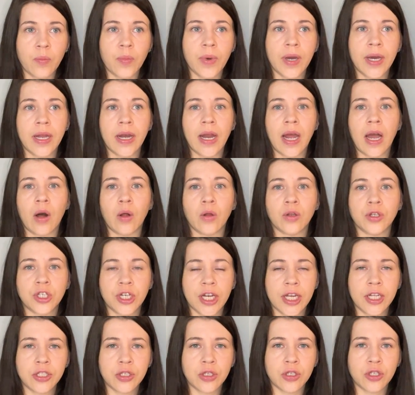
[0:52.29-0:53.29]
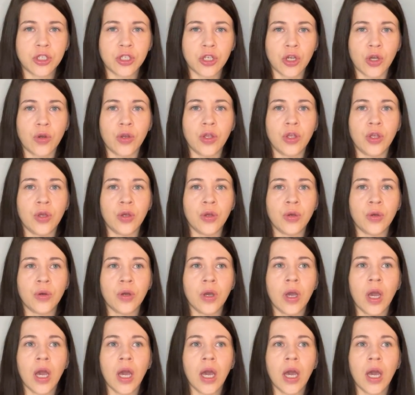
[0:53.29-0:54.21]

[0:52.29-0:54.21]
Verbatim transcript: but I'll try to show you